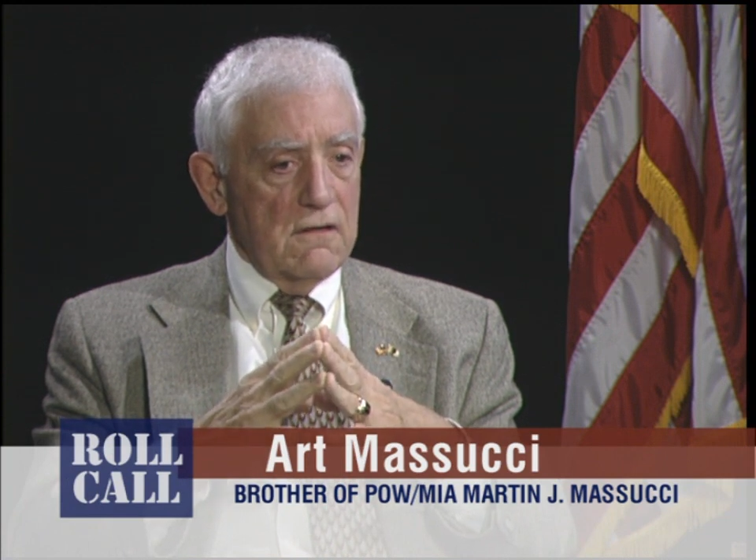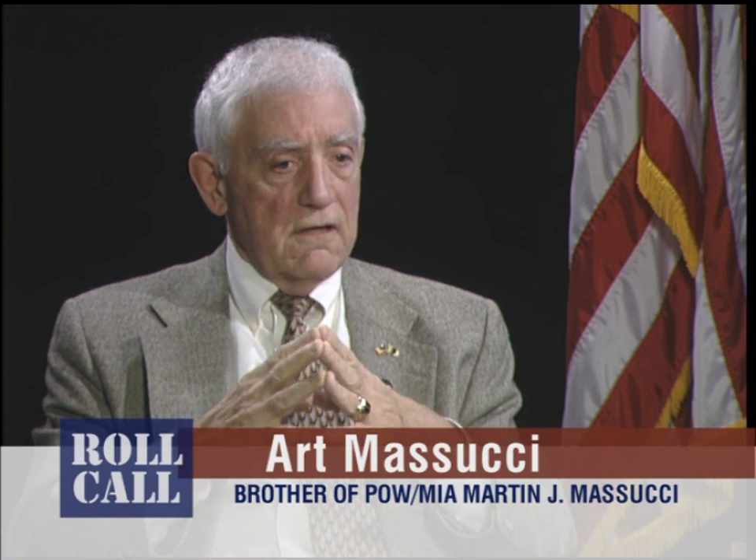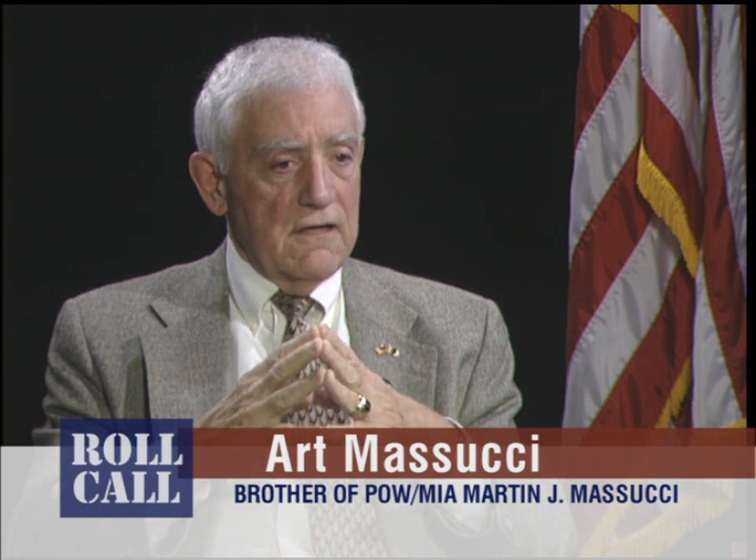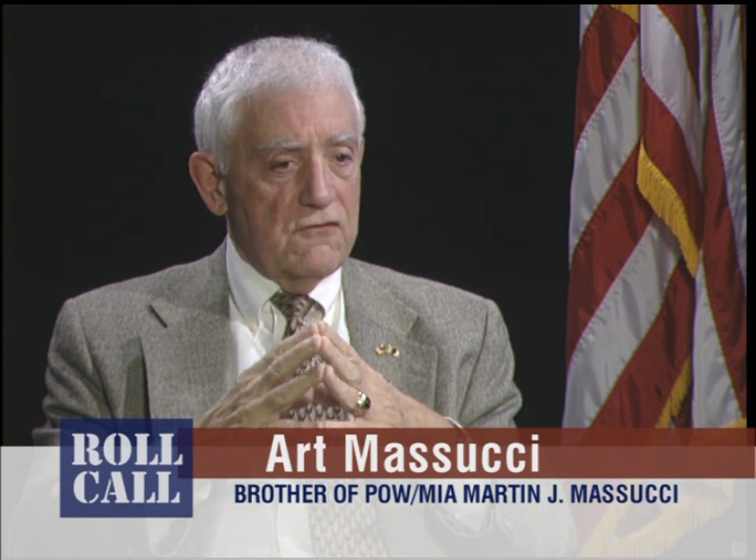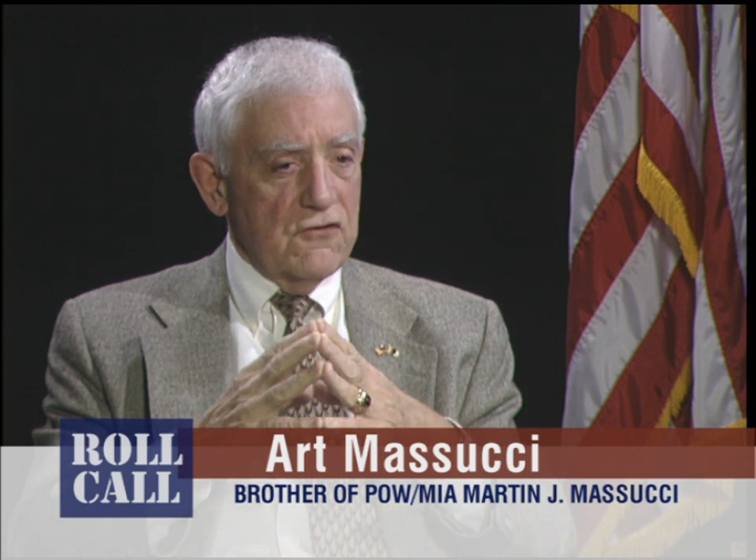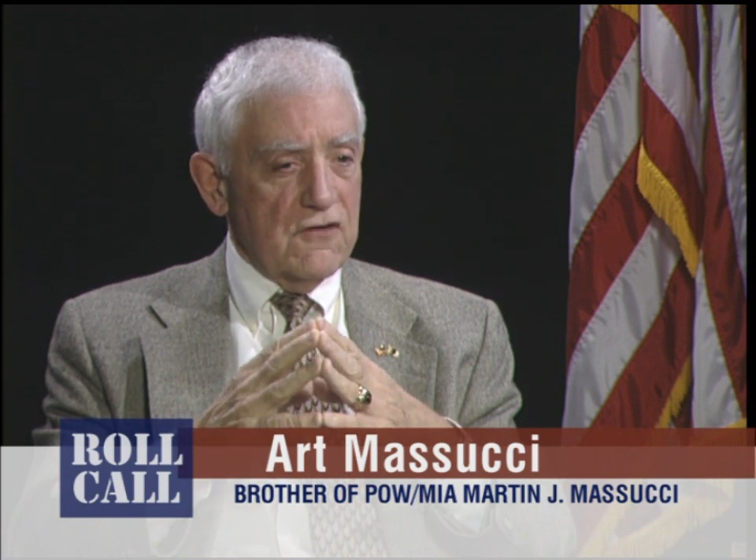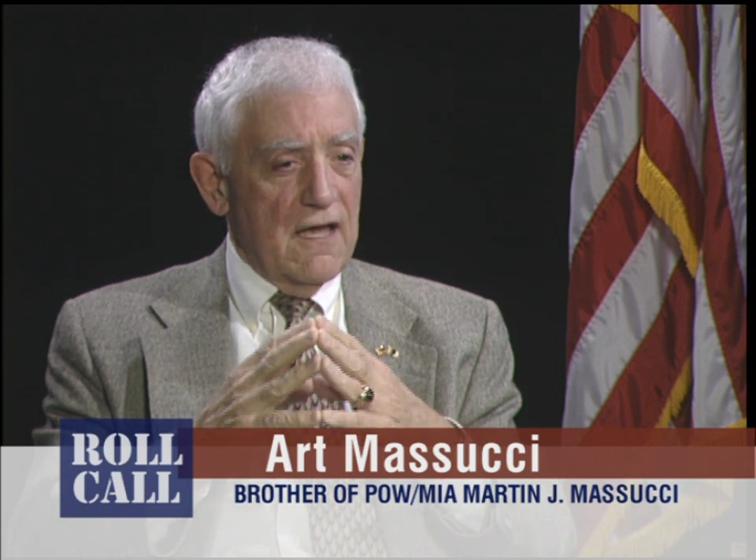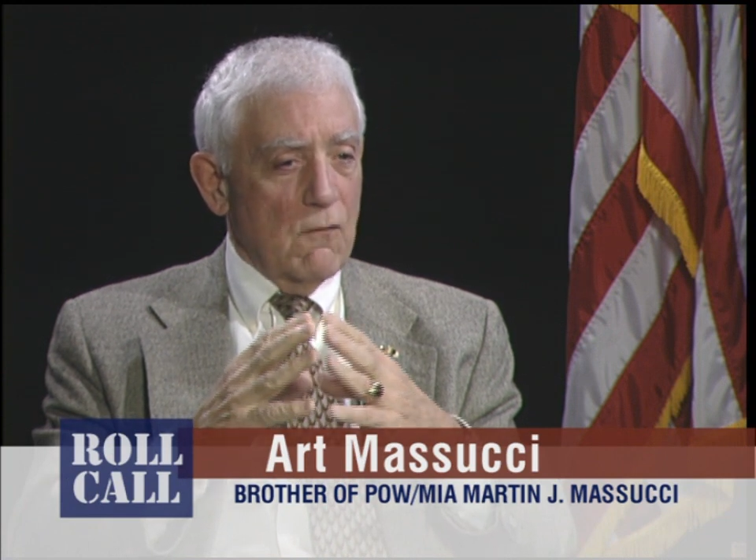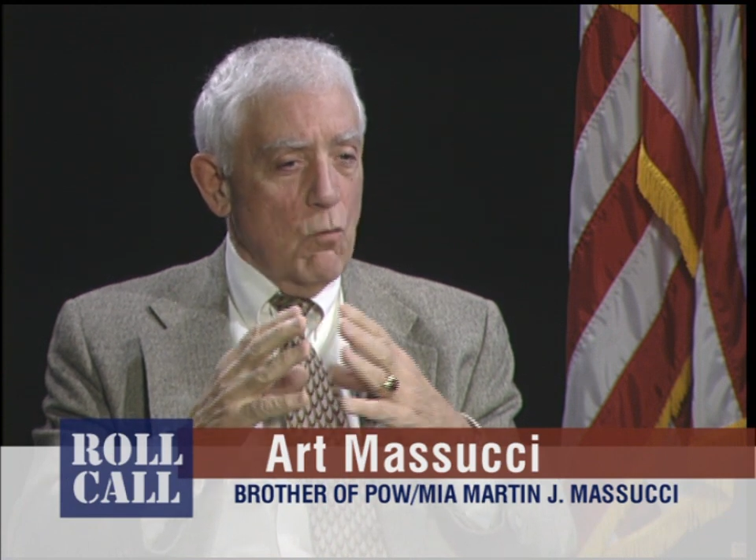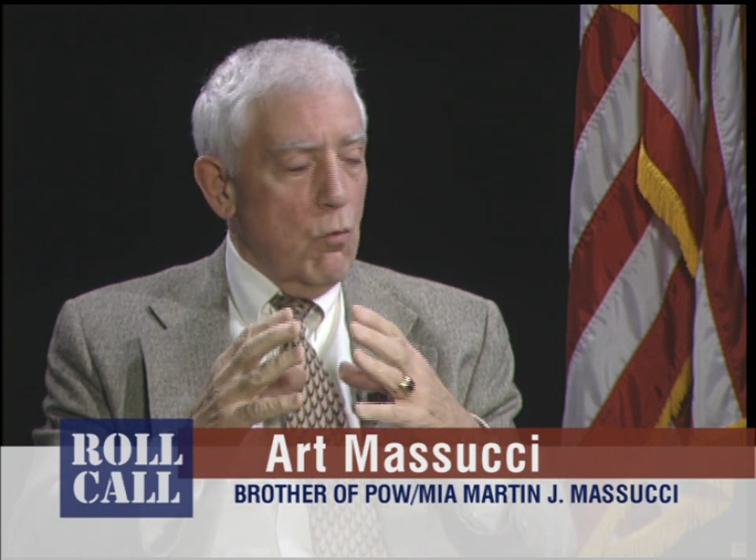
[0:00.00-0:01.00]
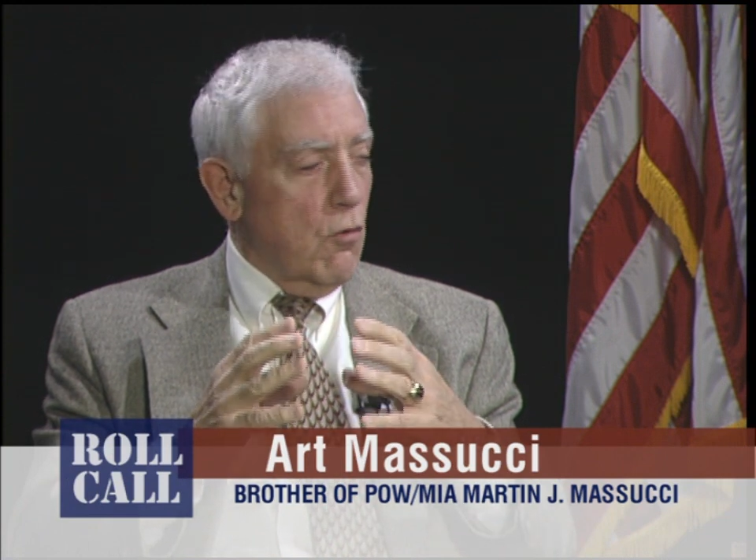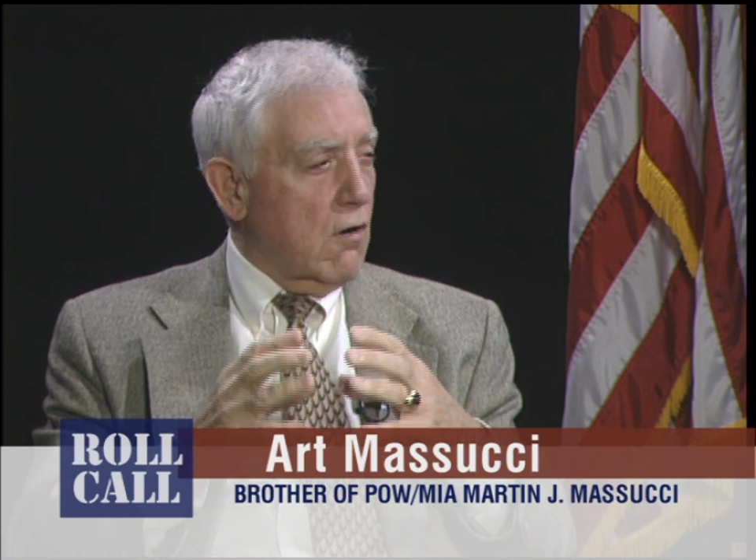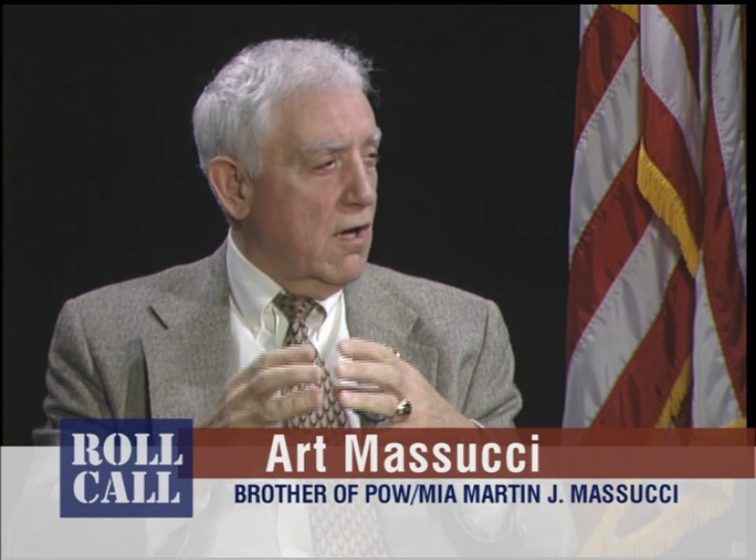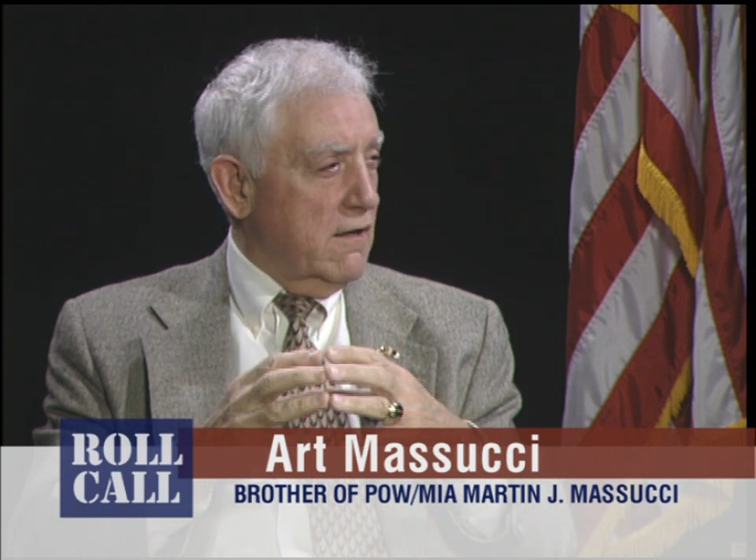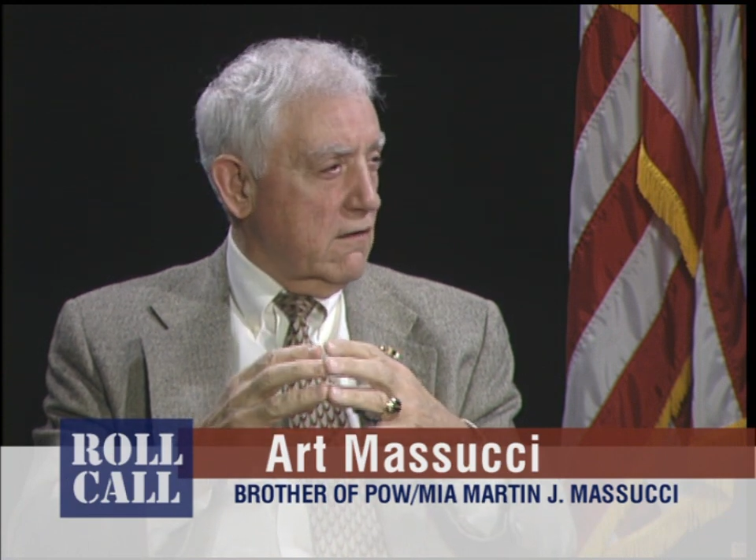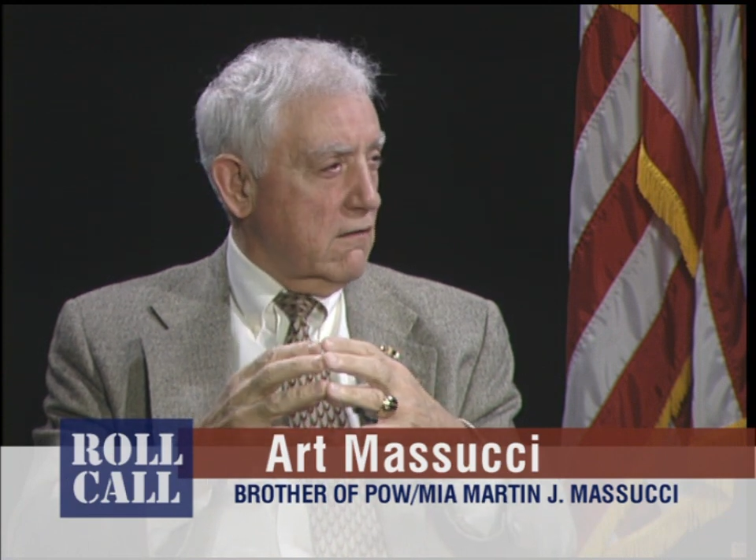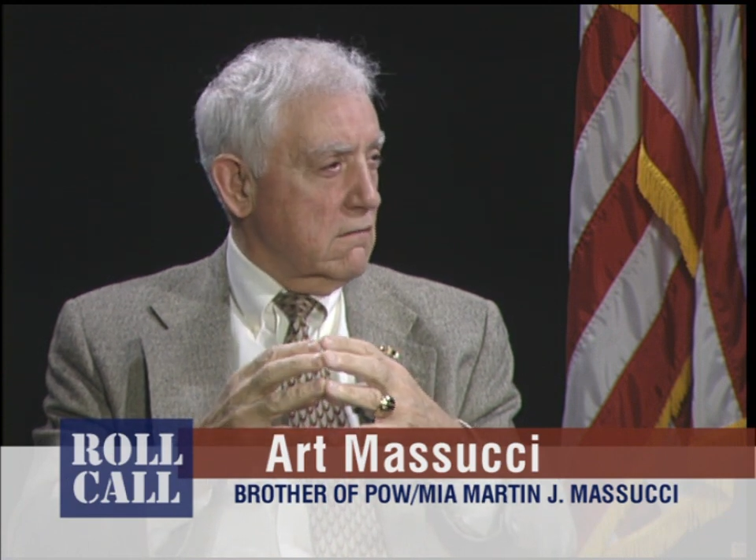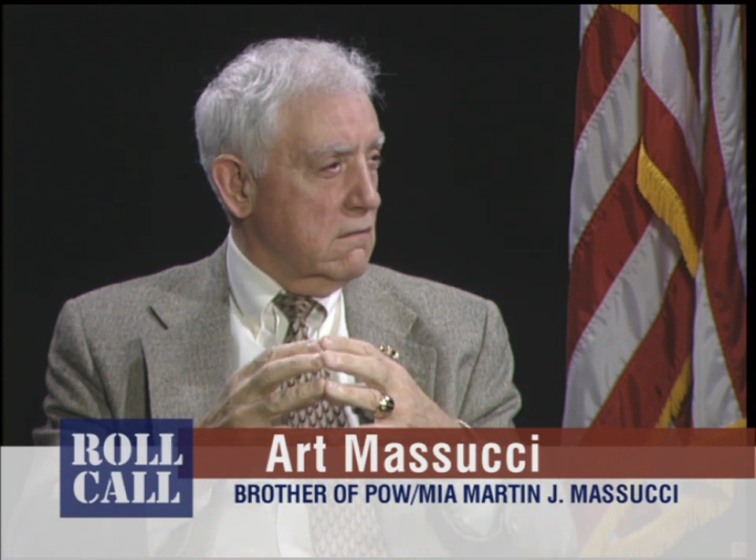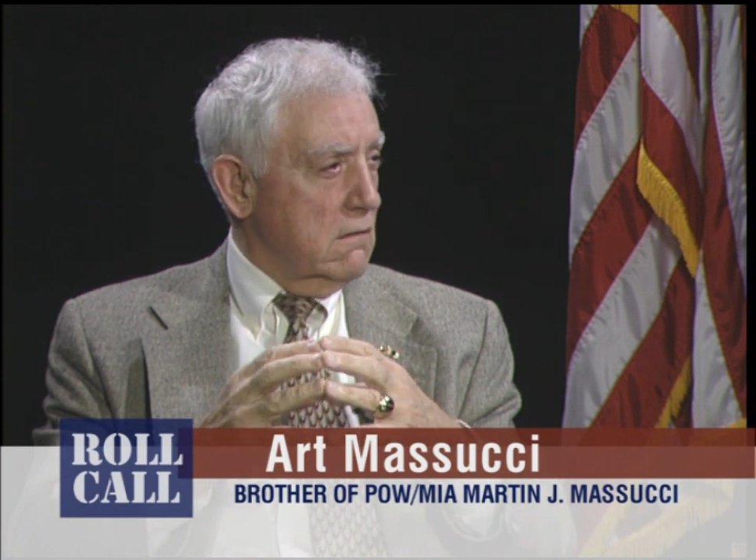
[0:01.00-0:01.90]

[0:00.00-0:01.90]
it just kind of wore on her.